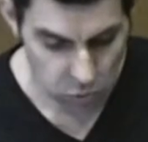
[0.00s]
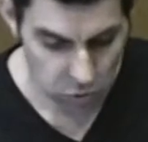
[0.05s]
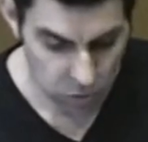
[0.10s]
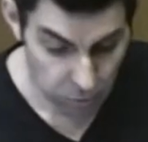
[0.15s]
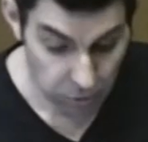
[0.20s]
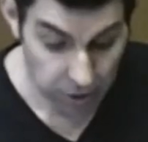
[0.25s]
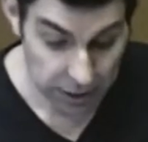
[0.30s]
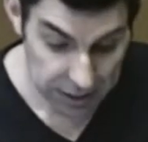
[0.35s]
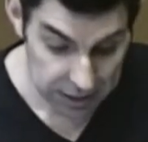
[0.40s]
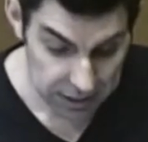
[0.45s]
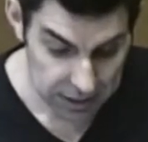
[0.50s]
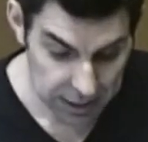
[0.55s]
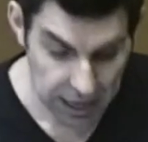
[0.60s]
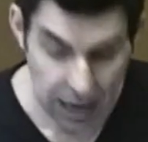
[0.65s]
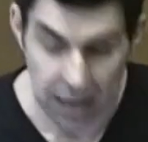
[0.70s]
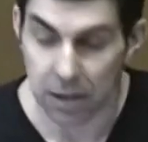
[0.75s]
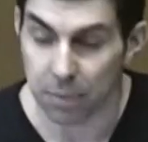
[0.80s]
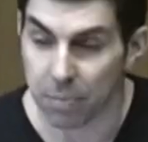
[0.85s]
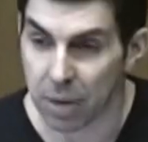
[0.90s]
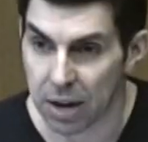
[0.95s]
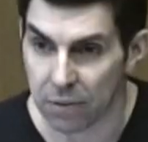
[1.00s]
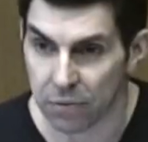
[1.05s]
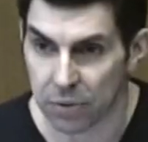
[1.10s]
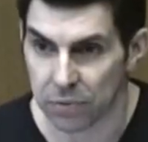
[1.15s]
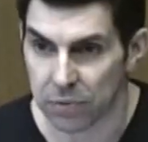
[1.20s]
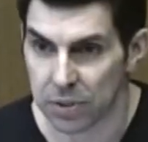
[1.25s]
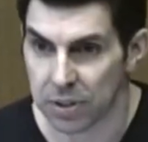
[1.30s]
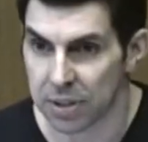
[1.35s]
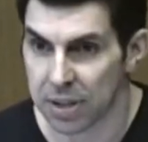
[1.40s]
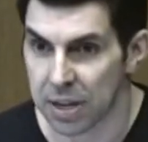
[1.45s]
will bring in again, about
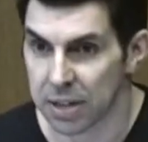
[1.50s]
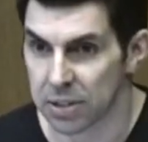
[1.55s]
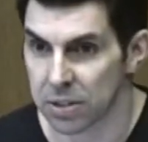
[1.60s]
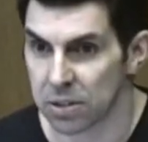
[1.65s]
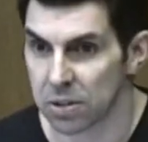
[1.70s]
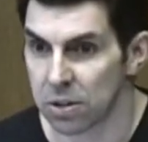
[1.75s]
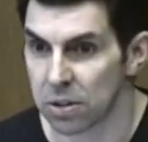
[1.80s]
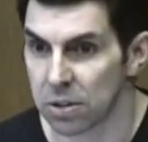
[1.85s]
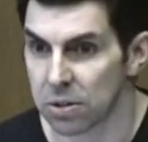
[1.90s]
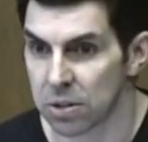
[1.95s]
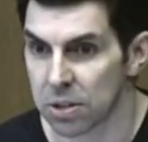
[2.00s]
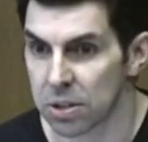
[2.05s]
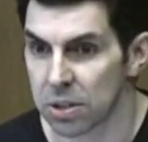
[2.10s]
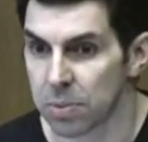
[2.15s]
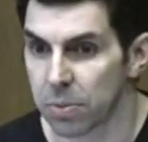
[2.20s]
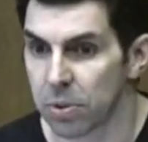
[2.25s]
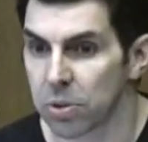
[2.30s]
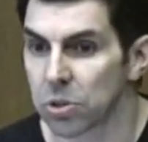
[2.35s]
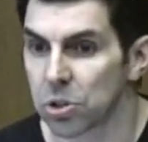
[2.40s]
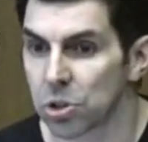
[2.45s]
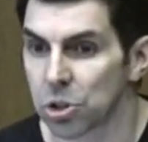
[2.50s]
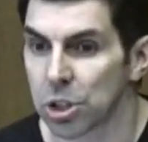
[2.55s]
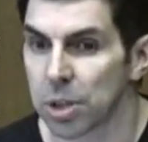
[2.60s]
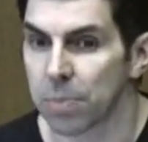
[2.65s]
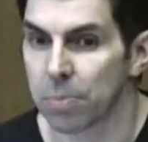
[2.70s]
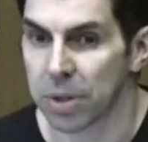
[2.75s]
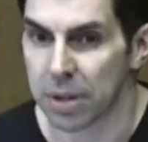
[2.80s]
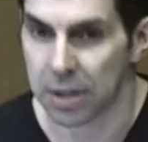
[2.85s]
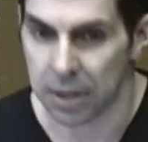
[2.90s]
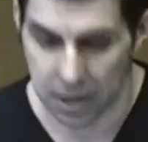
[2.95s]
$50,000 in
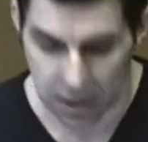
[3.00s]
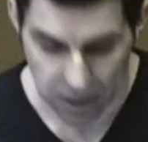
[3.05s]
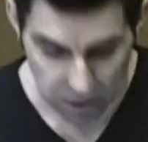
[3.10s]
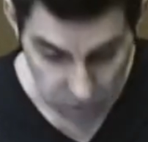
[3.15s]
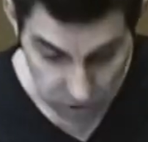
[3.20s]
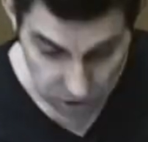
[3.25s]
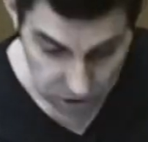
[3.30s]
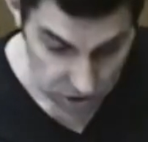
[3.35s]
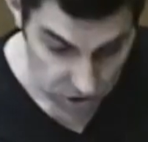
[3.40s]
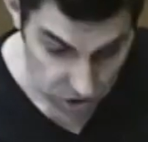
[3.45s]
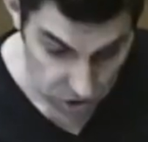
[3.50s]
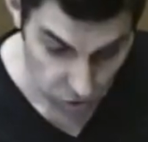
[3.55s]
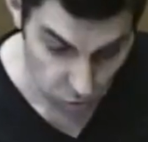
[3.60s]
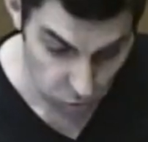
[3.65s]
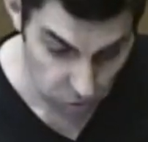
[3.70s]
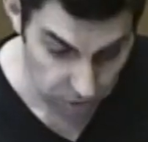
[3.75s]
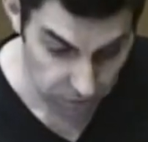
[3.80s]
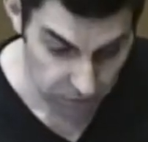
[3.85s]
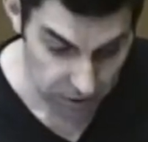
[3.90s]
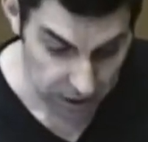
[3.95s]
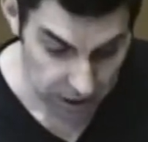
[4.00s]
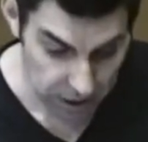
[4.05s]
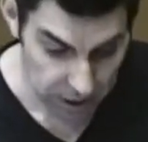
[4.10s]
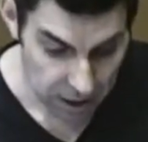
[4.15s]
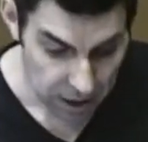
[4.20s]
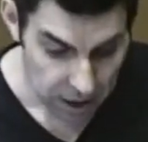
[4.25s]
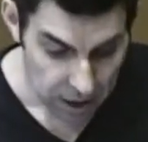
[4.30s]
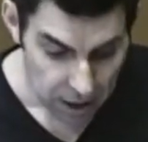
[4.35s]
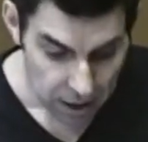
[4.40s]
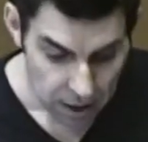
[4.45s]
sponsorship a year, which is terrific.
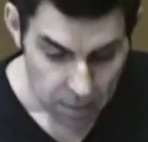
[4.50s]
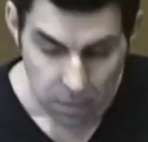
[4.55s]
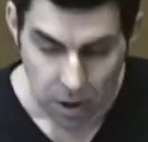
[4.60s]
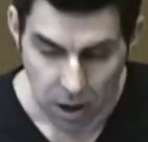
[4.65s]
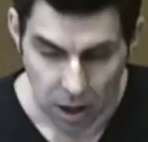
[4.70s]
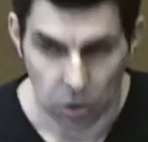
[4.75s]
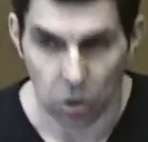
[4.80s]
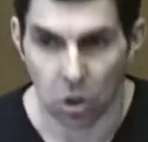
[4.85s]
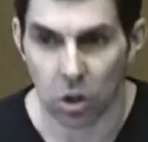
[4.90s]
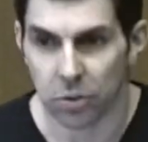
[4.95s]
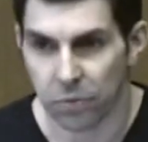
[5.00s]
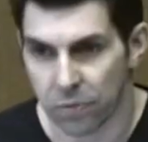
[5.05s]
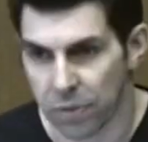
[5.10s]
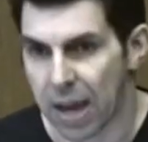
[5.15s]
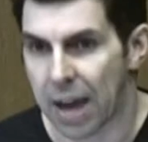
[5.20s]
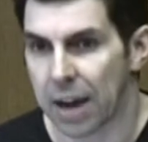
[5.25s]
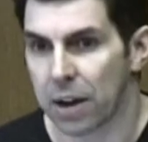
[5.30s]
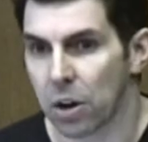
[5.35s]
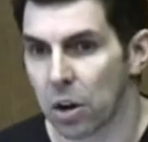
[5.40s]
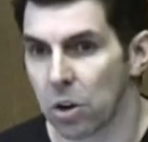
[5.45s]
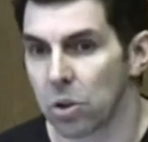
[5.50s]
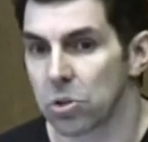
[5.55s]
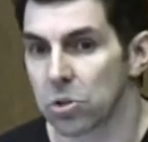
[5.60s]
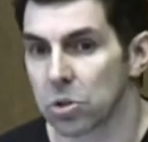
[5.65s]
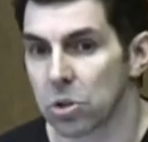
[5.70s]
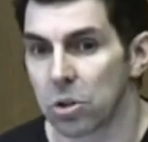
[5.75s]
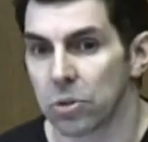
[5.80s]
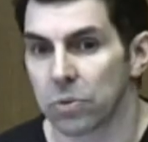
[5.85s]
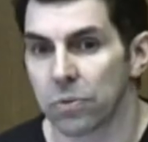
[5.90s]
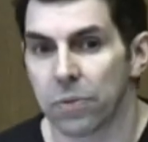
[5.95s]
A lot of that goes
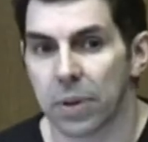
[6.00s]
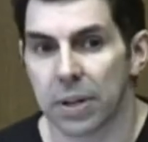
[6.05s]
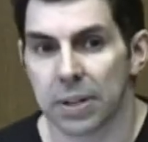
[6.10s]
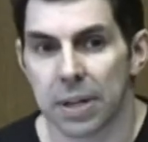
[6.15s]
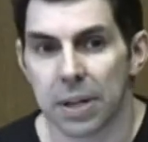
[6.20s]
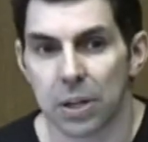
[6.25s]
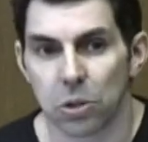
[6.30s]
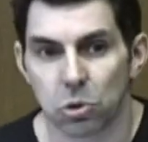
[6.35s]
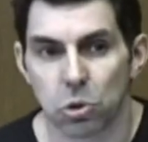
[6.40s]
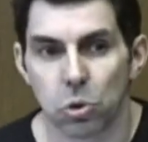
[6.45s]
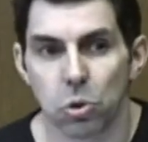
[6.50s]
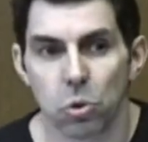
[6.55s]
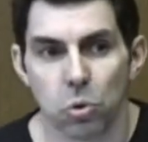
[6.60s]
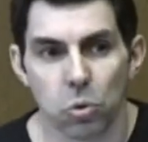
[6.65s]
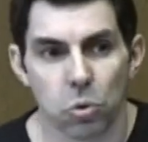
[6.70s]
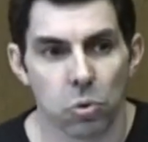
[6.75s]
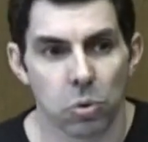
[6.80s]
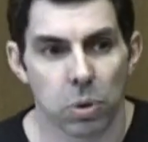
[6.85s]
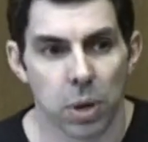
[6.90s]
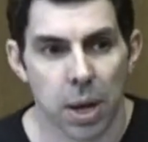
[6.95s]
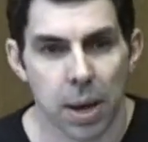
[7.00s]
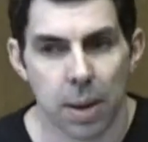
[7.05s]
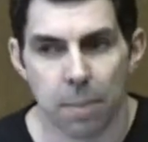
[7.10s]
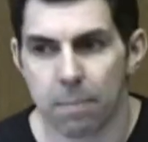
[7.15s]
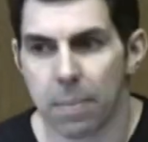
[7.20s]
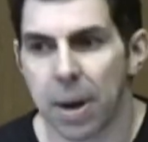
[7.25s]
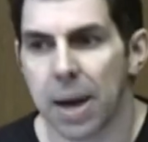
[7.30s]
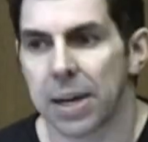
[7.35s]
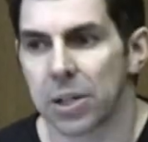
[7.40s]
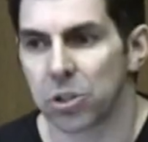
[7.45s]
on funding two
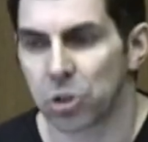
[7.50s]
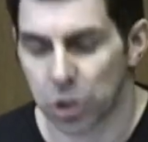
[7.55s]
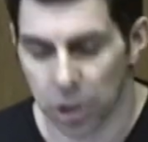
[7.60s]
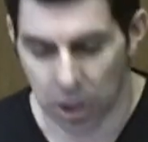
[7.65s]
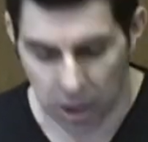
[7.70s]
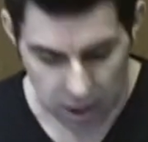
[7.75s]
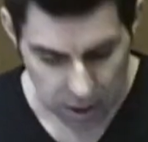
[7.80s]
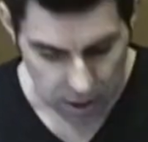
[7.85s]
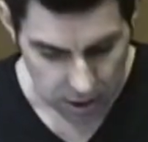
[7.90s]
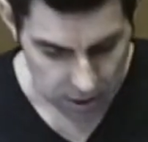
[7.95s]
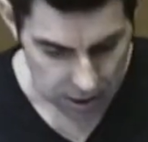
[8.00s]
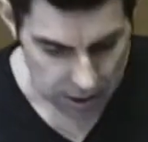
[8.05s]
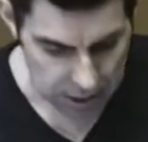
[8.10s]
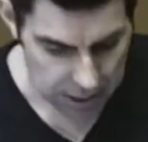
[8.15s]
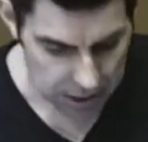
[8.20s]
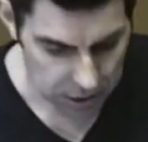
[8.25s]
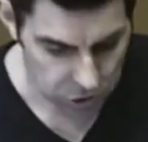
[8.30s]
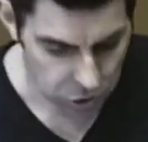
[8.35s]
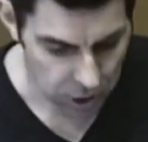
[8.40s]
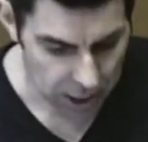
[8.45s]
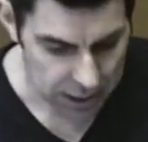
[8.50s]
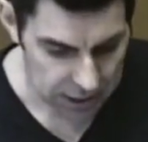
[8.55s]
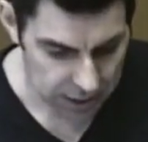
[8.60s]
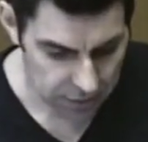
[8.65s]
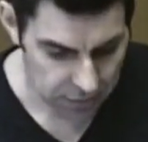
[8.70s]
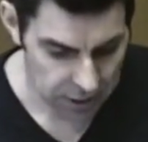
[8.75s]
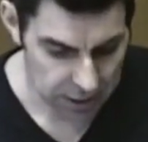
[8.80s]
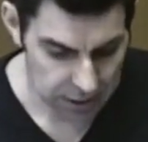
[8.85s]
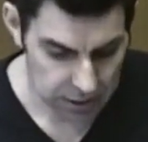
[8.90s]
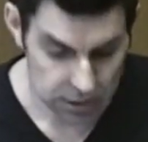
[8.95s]
major uh, training
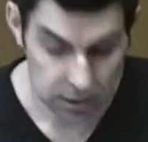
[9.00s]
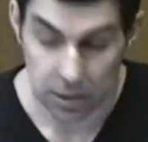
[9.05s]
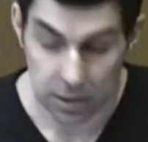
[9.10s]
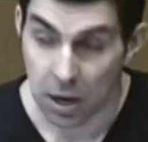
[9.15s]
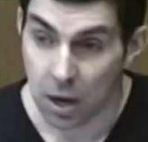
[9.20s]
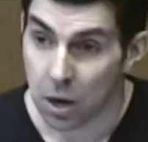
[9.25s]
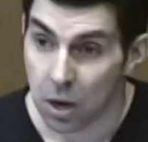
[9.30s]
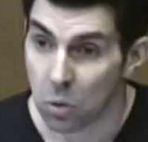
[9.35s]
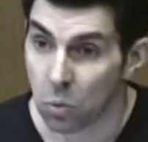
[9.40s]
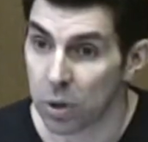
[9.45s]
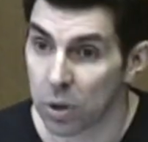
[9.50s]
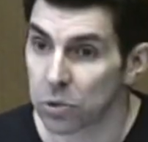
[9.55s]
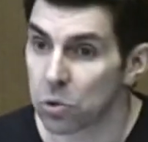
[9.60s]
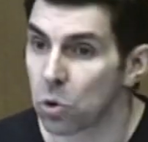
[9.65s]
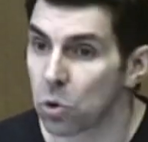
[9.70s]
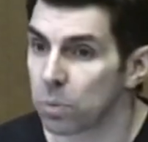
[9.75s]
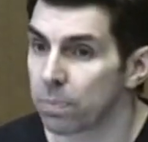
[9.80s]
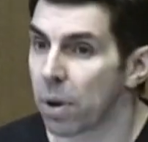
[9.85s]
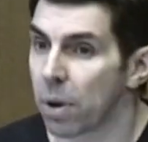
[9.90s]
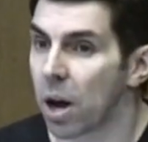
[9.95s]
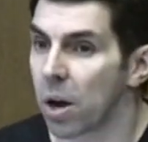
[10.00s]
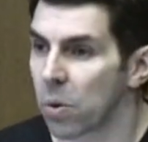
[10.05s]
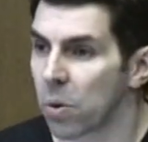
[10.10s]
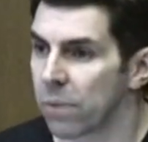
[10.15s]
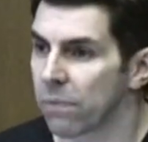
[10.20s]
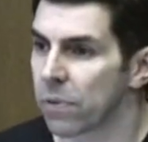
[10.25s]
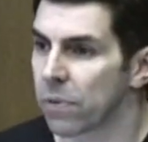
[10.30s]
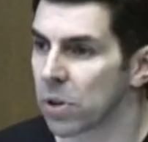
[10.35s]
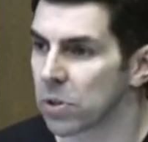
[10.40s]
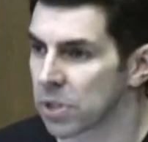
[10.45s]
events, one called
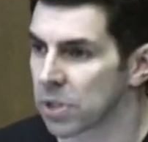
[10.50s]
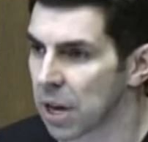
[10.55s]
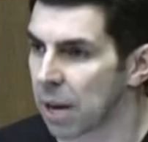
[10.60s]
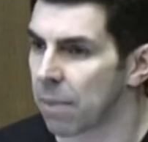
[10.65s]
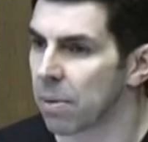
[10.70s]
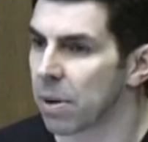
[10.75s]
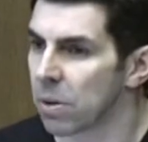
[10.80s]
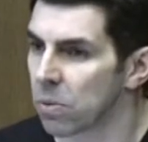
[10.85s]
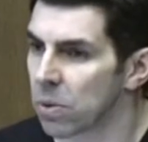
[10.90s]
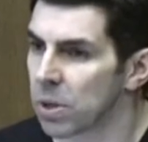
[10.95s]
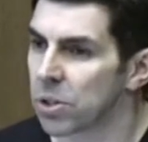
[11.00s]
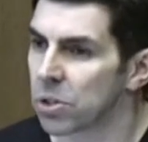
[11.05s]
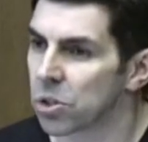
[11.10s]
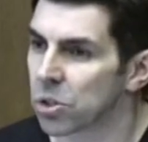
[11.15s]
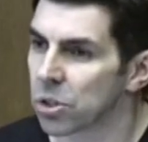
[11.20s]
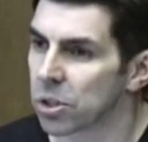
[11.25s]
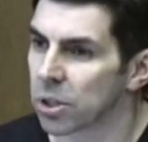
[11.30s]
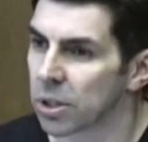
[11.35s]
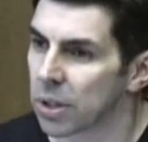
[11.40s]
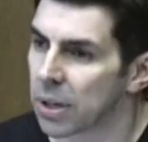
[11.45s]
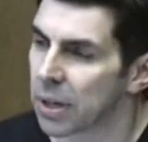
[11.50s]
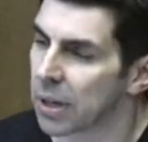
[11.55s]
BioInfo Summer, which